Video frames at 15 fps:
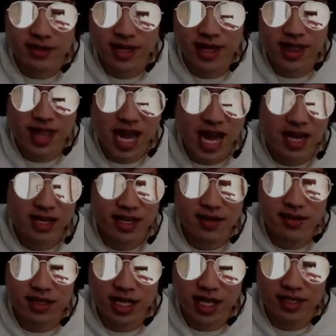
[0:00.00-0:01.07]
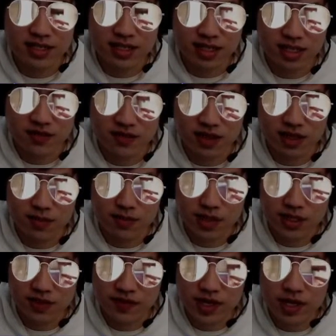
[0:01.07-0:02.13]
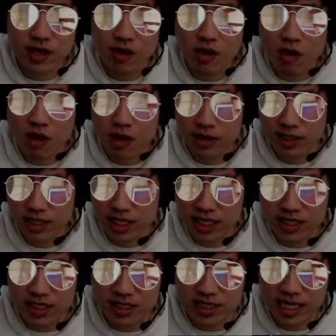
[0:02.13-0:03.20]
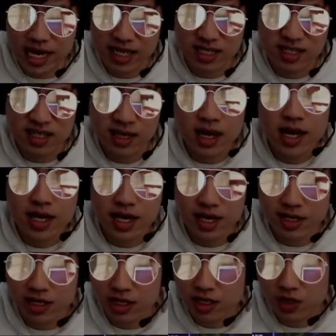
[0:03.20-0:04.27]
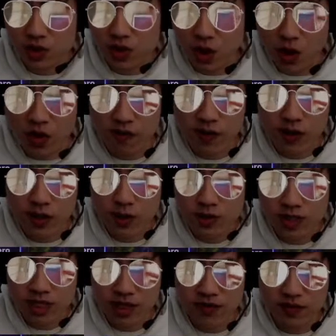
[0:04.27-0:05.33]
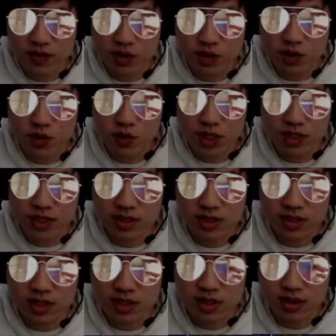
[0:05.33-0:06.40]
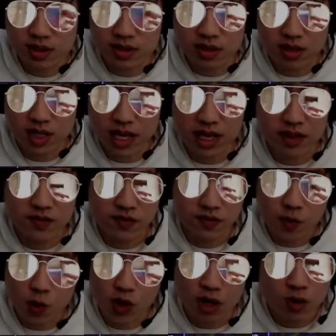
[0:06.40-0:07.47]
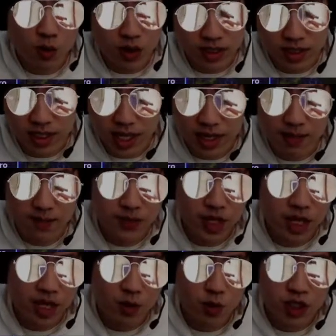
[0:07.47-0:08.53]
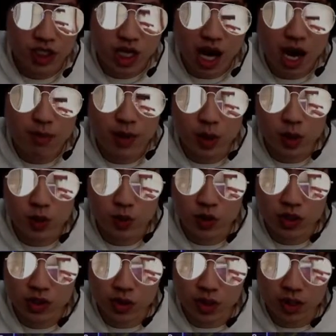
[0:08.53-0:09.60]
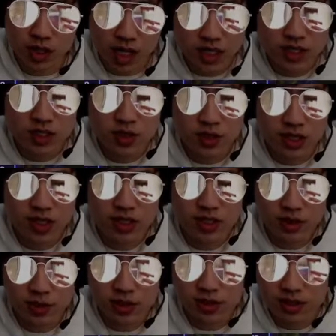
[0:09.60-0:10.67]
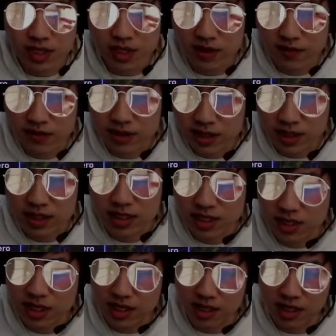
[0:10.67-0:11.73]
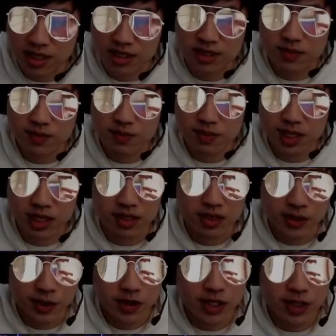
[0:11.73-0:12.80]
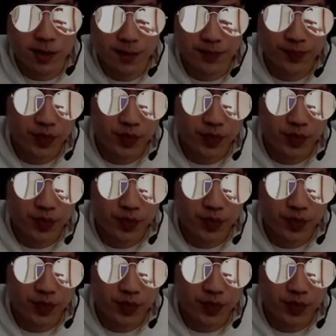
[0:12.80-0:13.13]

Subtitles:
And that can get significant, but it's very hard to get these stacks. Now you're going to use Overdose at level 2 once, at level 4 once again, which combos with your concentrated doses at level 16, like I explained earlier.